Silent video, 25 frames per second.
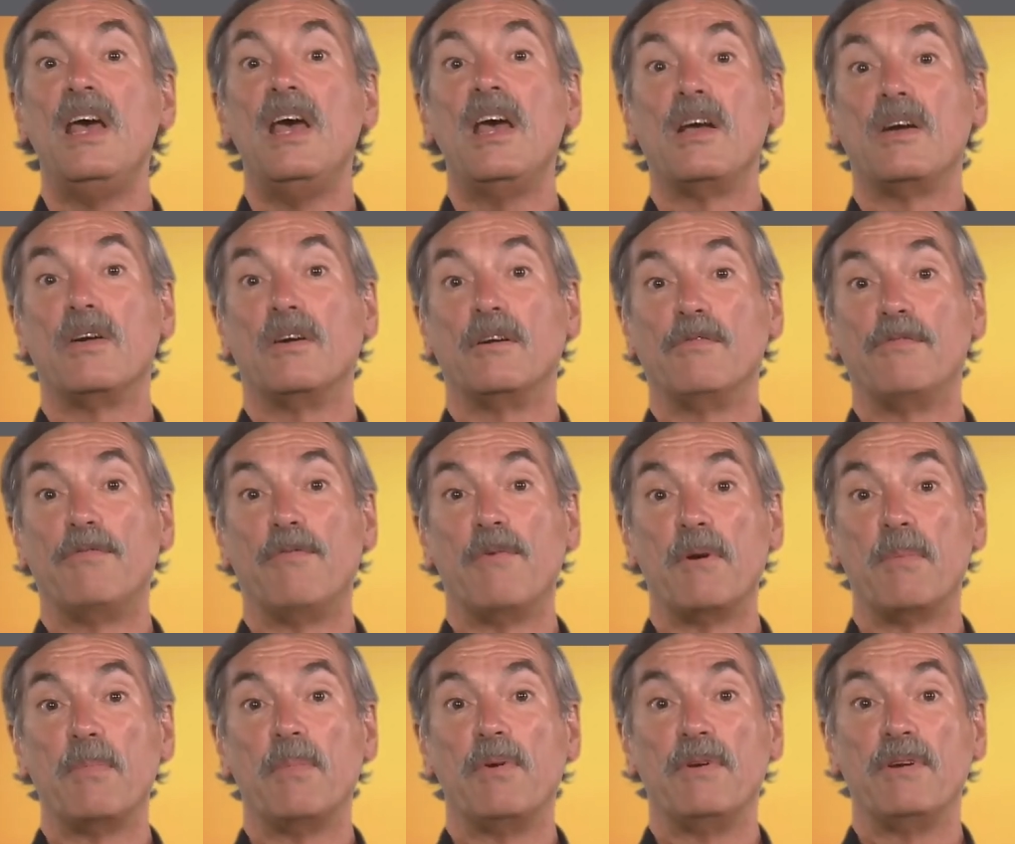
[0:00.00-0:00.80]
called
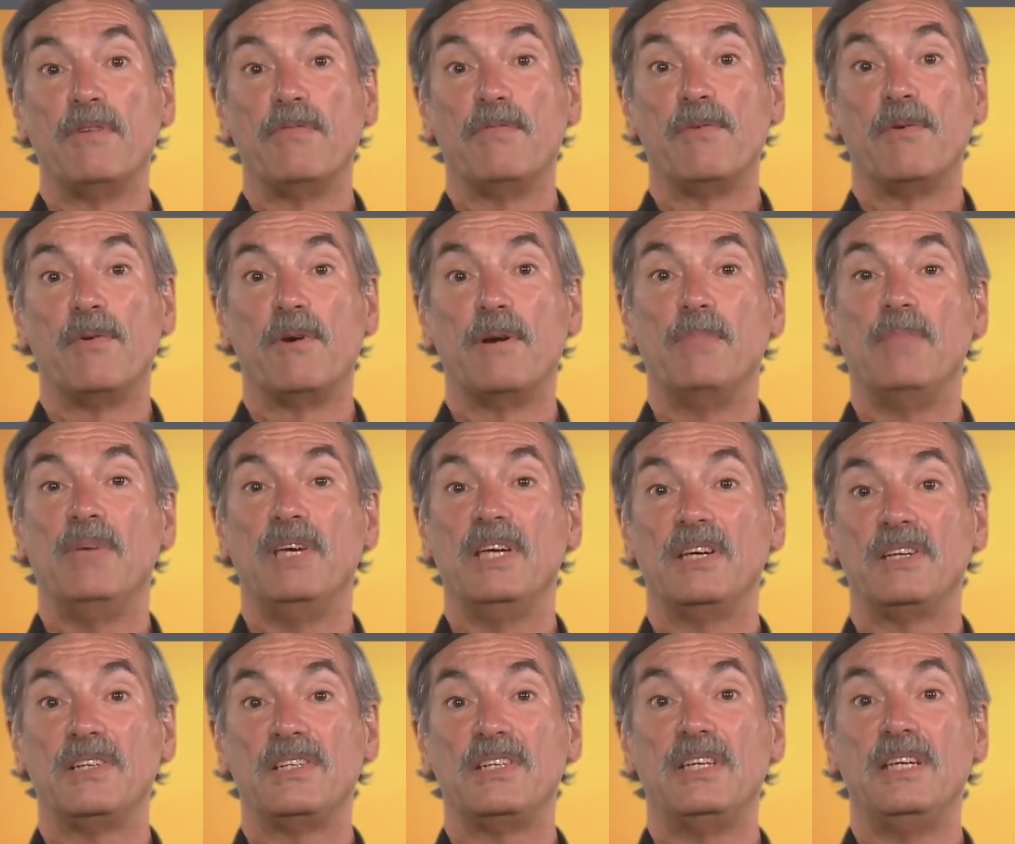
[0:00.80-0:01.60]
4.4
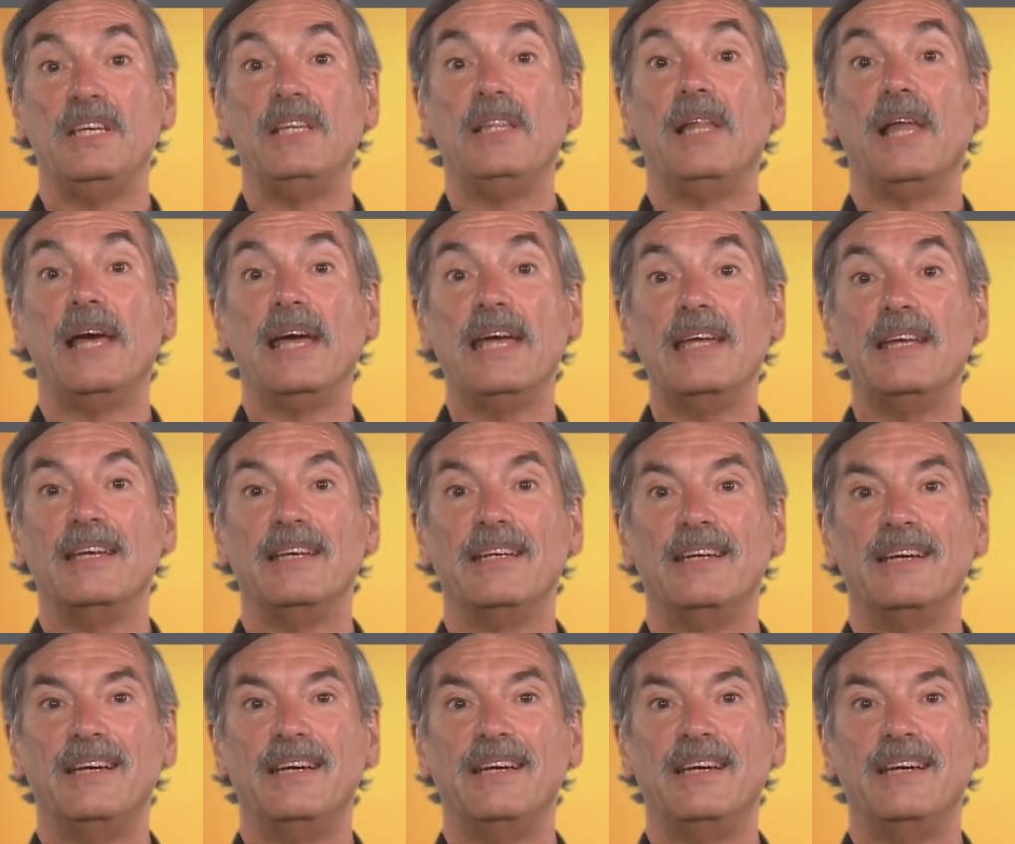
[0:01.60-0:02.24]
BSD Lite.